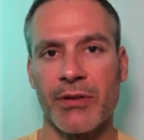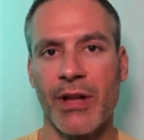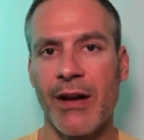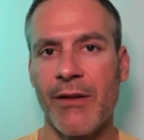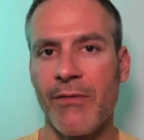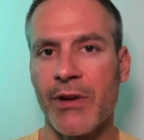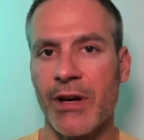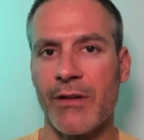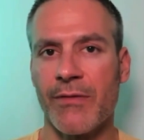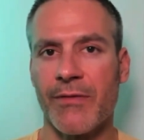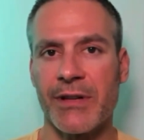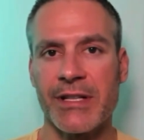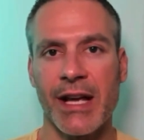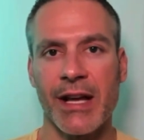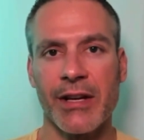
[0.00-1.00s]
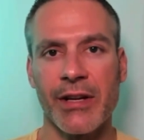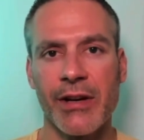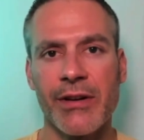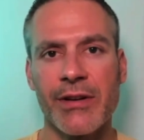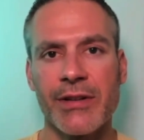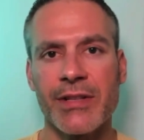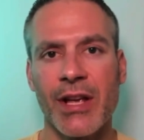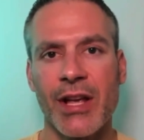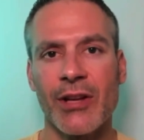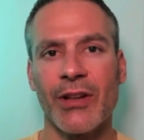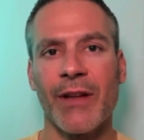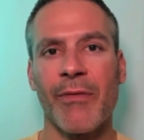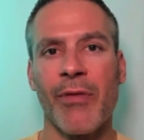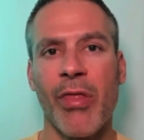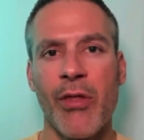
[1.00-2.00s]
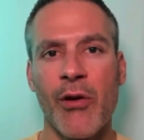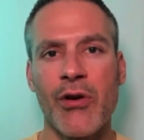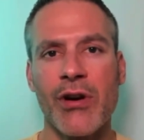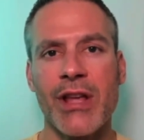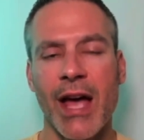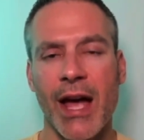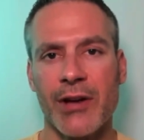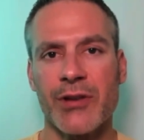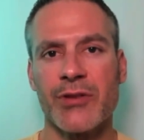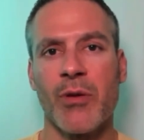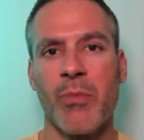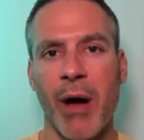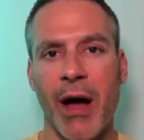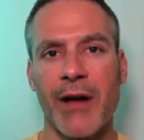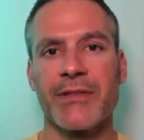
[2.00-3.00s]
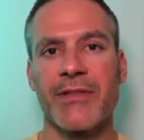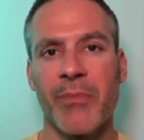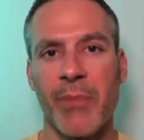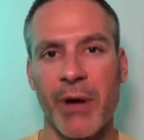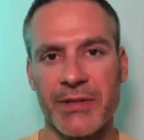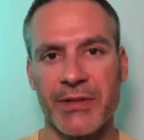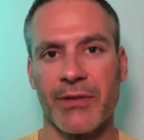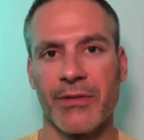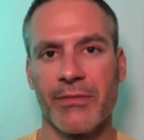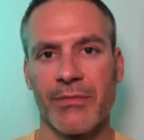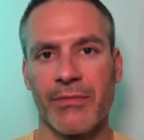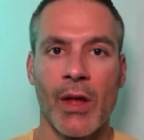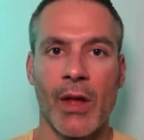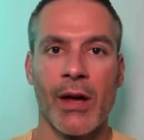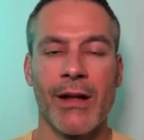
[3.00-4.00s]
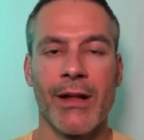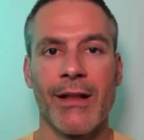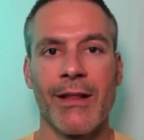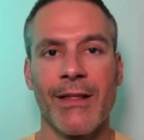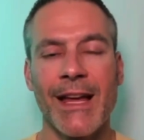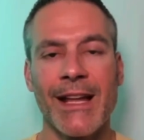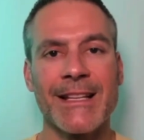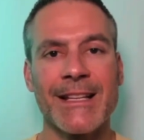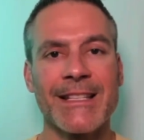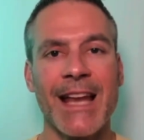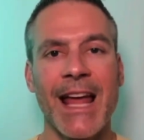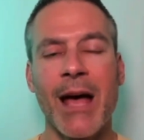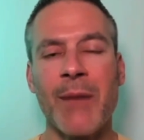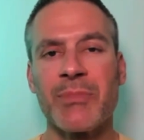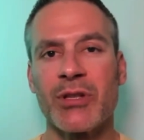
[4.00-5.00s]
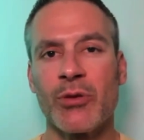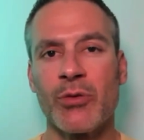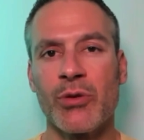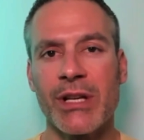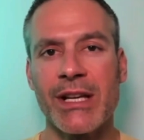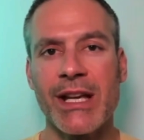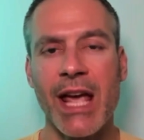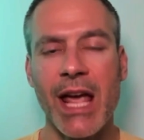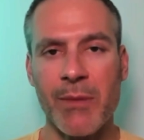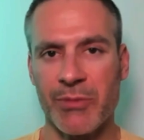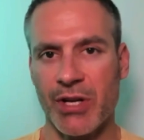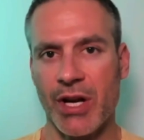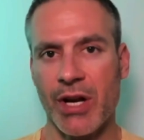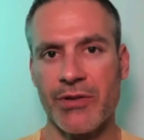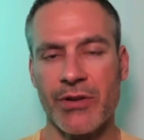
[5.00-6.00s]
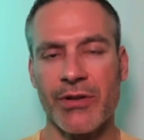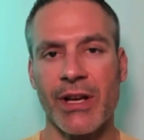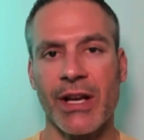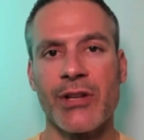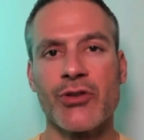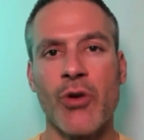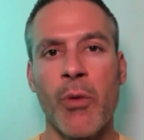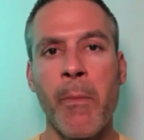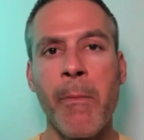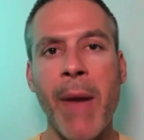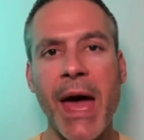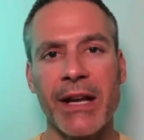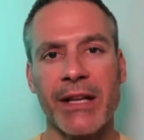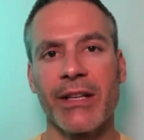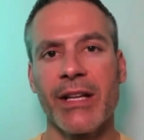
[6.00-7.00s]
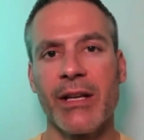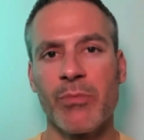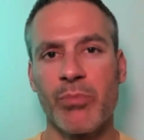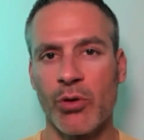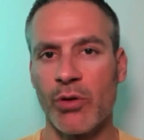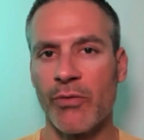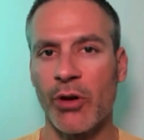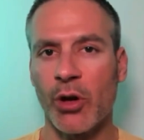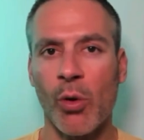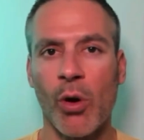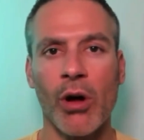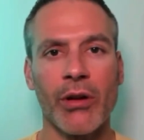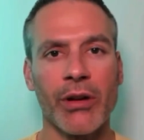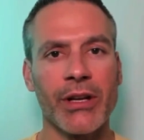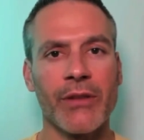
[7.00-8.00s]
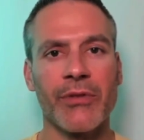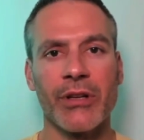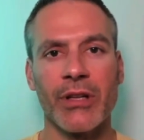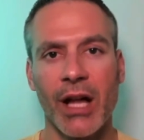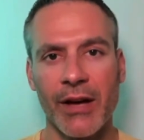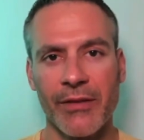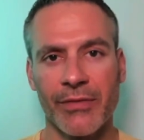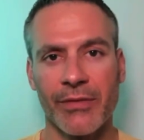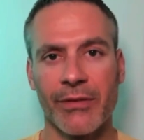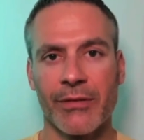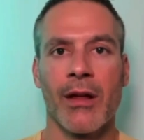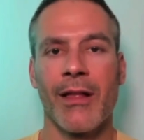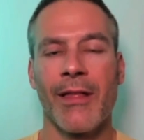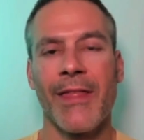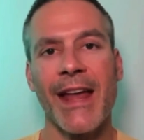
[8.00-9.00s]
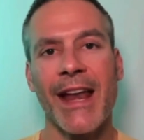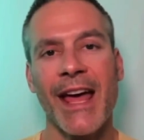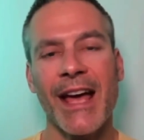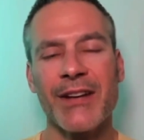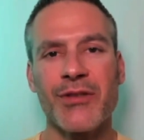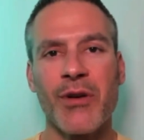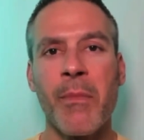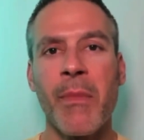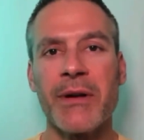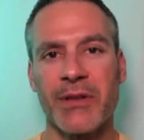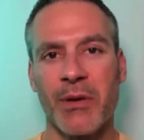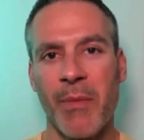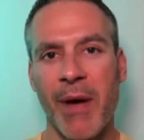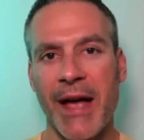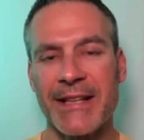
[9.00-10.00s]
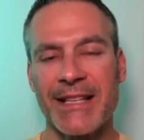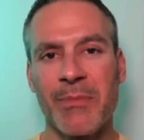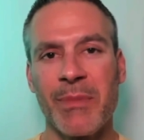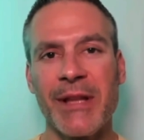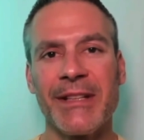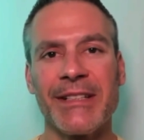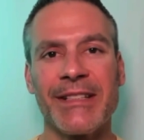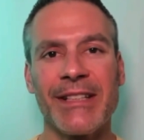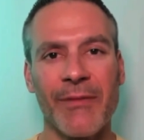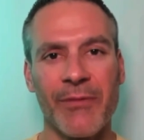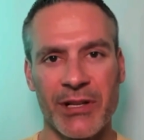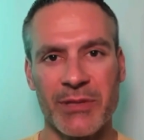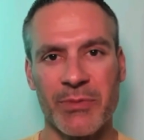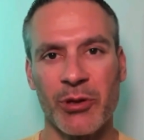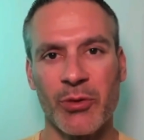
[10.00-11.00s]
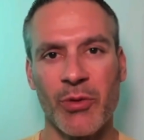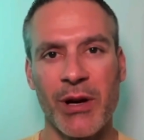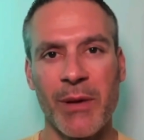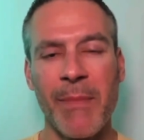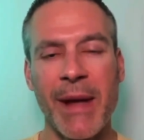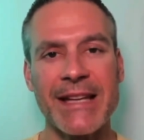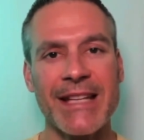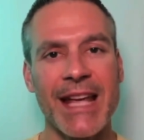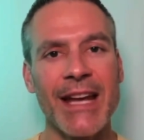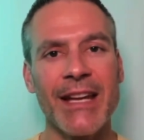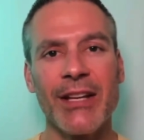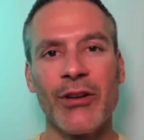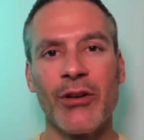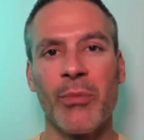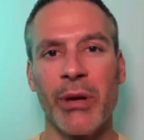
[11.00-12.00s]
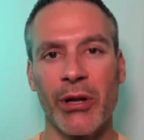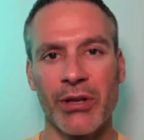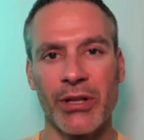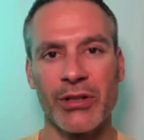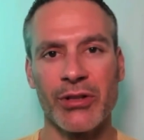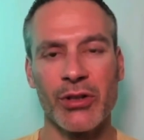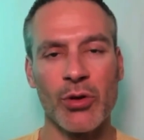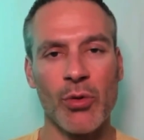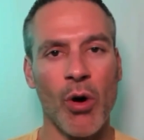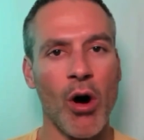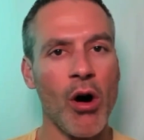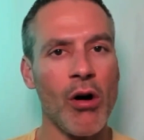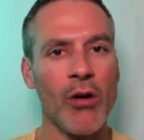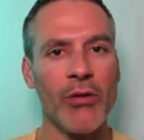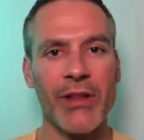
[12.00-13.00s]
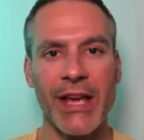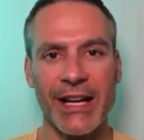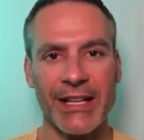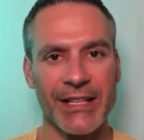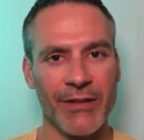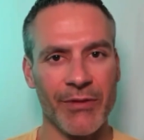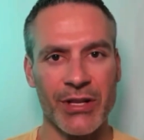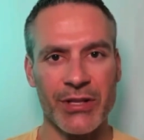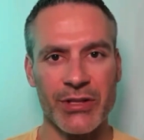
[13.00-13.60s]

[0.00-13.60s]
every year for 10 years, you'll have 30 extra pounds of muscle. That is an absolute game changer that can dramatically improve the quality of your life. That extra muscle mass can be the difference between maintaining your ability to do all the activities